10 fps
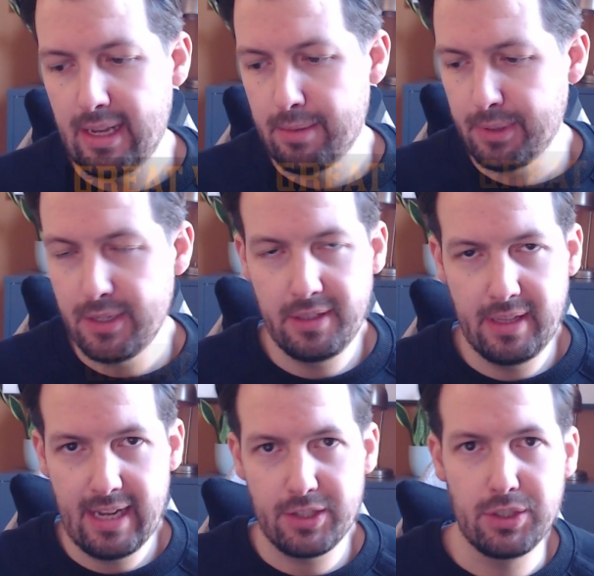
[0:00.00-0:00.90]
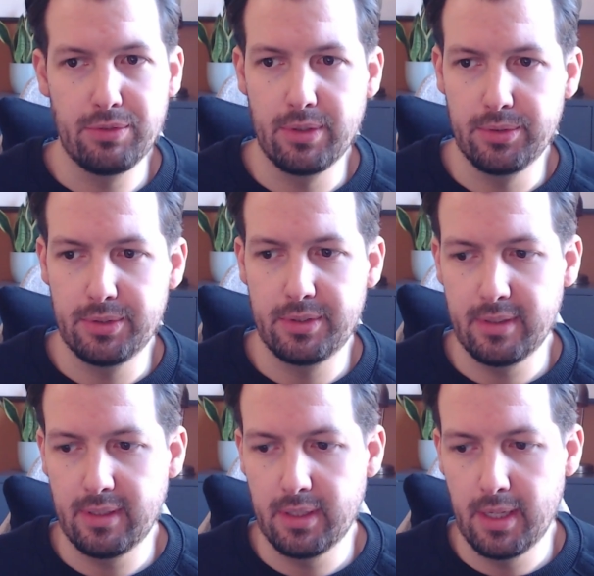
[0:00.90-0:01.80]
Because in the action rolls,
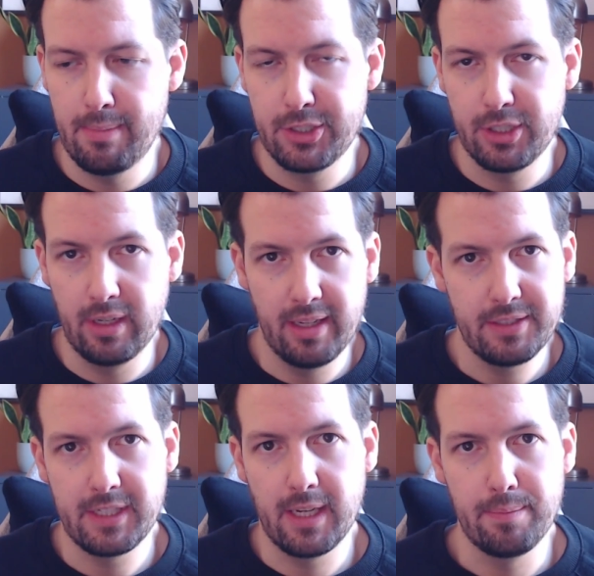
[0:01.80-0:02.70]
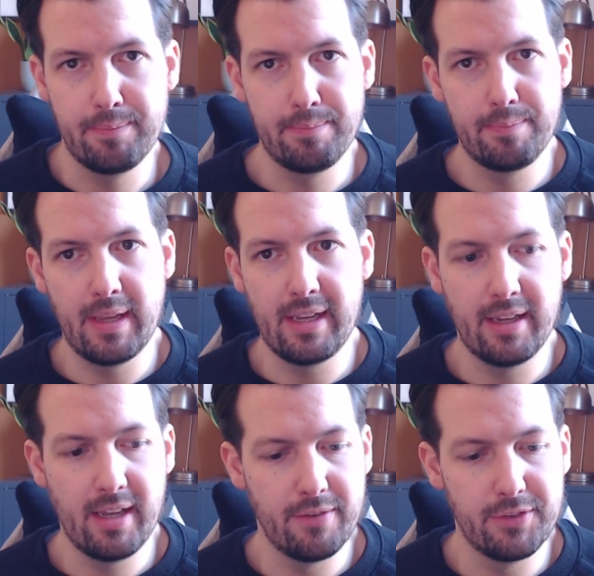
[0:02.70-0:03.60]
I mentioned last time, they can
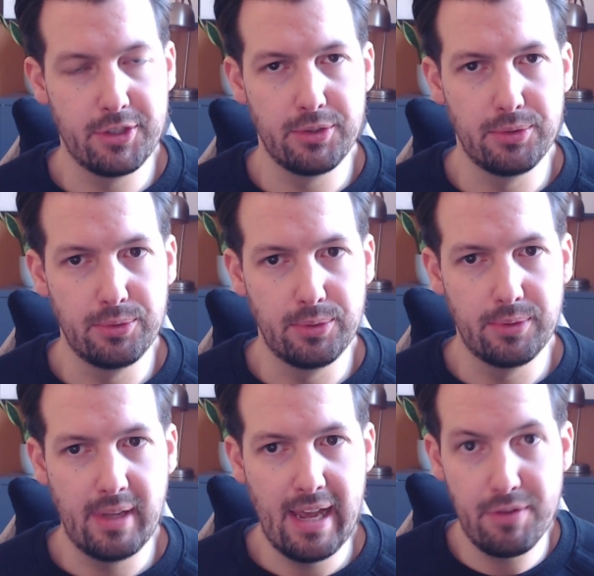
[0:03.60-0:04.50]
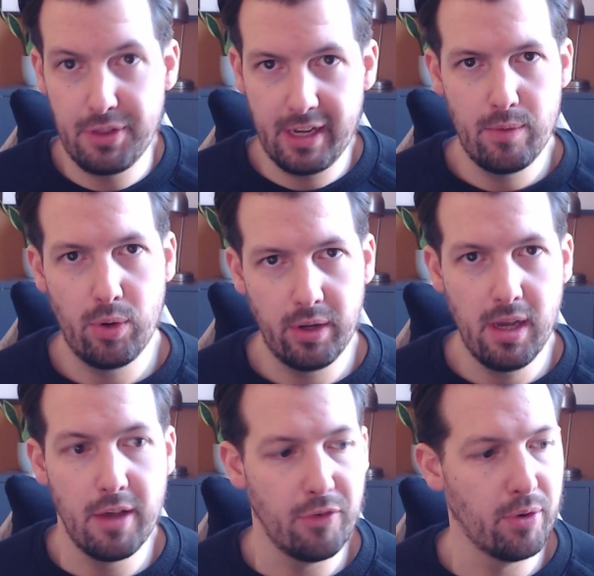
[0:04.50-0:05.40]
kind of do everything in one
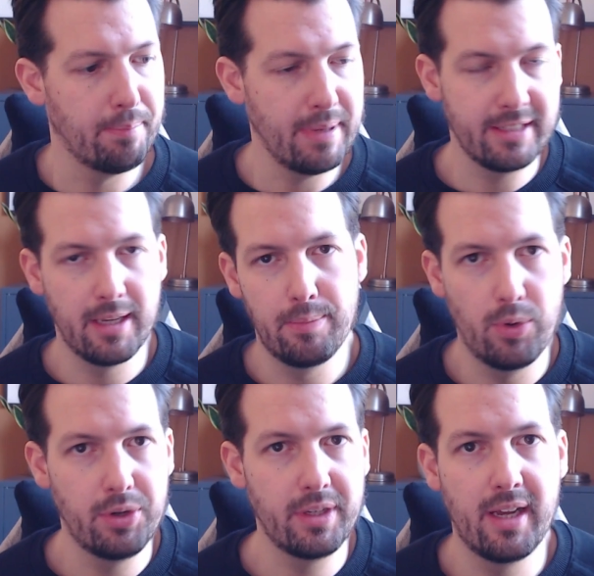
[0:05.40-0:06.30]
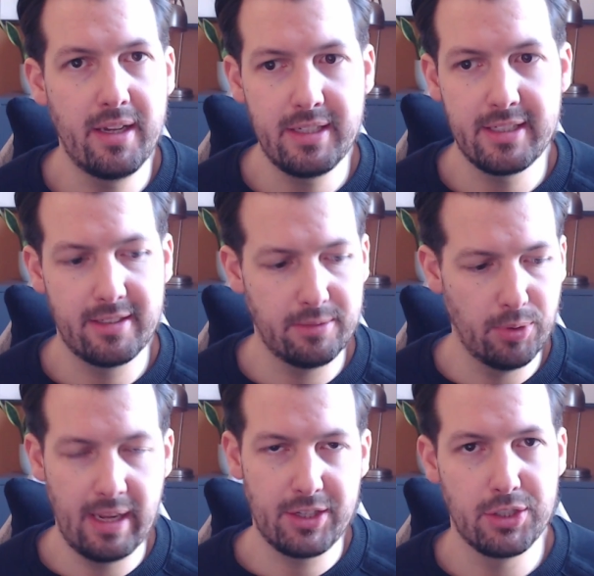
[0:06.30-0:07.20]
go. If you want to beat up one guard, it's
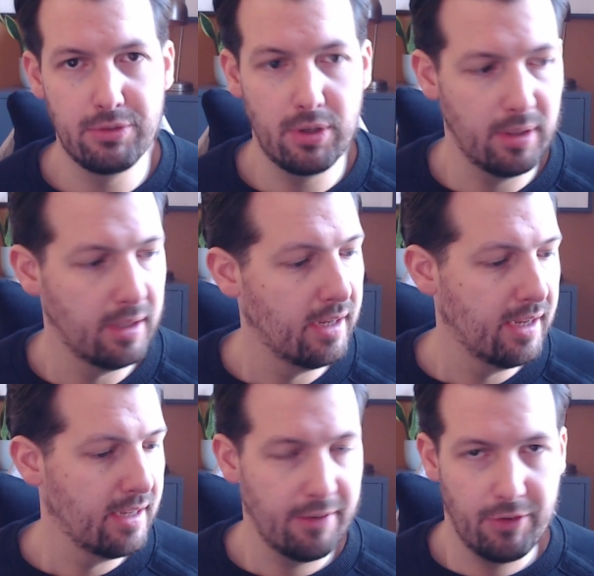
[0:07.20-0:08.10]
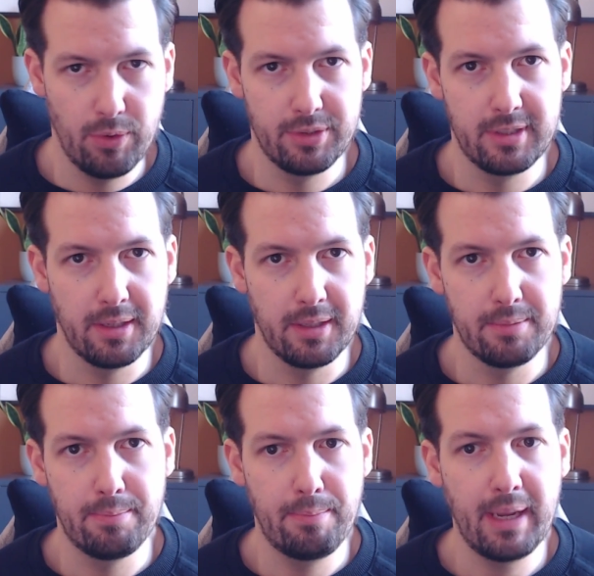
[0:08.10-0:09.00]
one action roll. If you want to
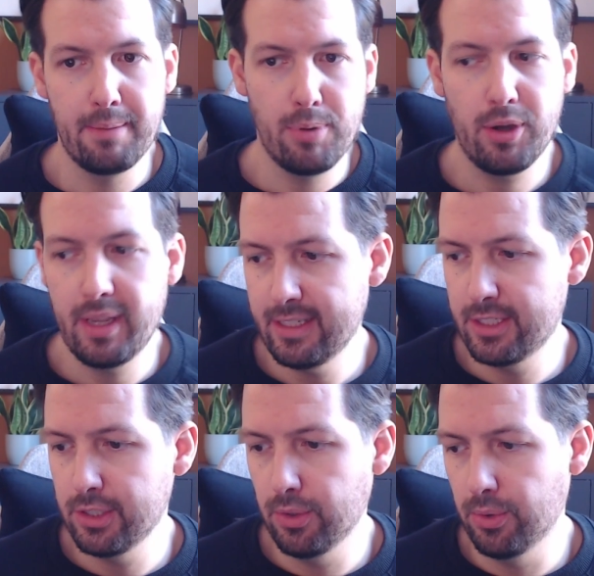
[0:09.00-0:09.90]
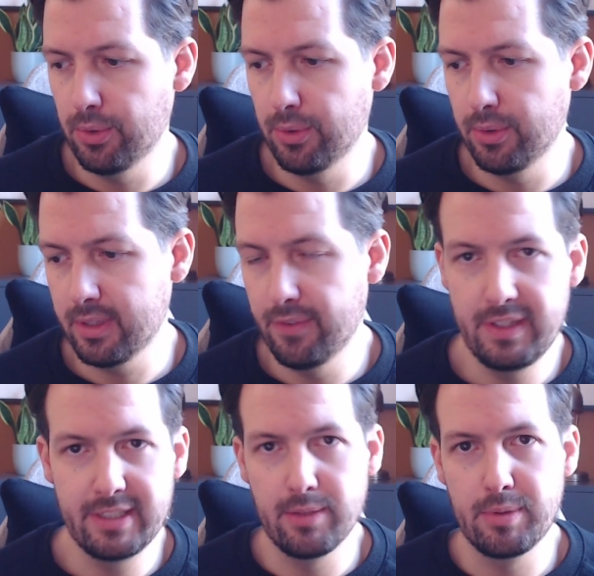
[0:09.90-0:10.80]
pick a pocket or
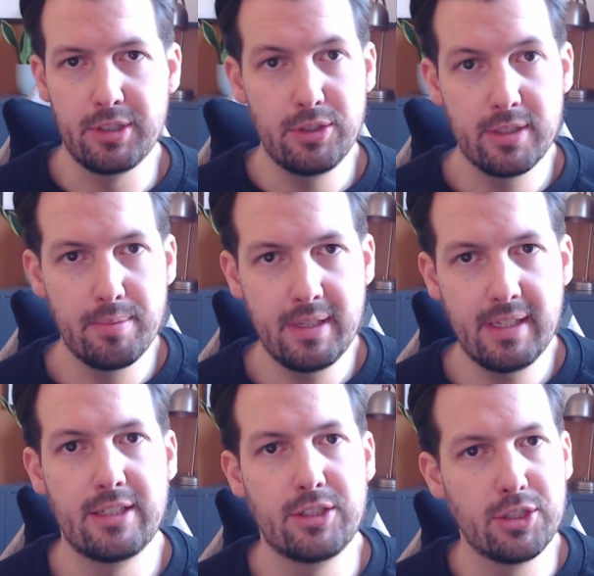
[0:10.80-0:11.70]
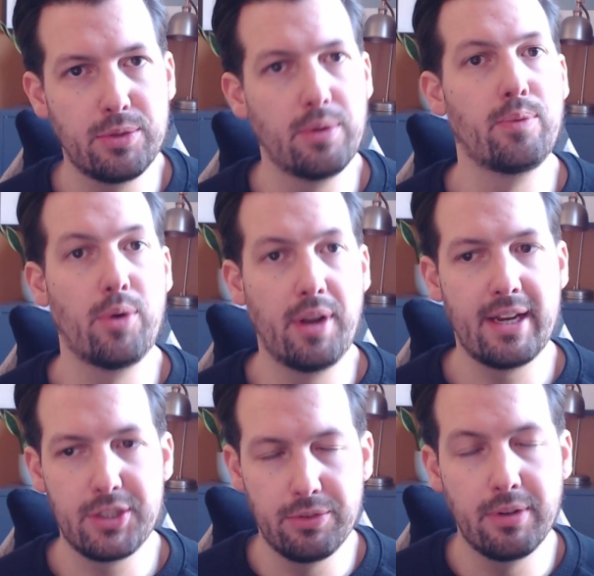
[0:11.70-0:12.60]
convince someone to do something, it's just one
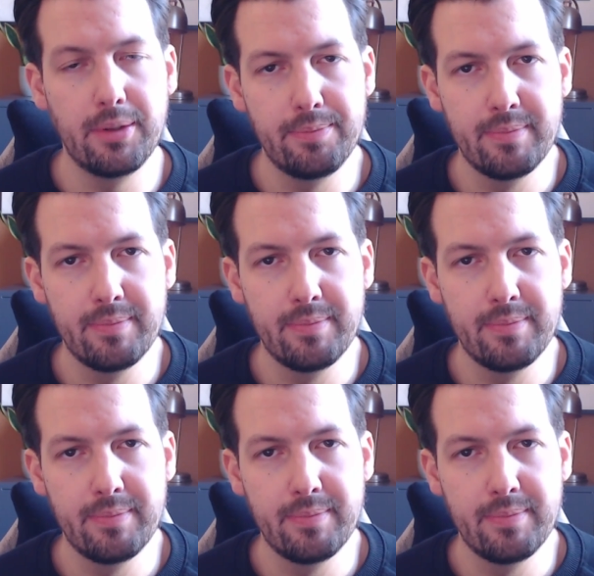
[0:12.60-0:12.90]
action roll.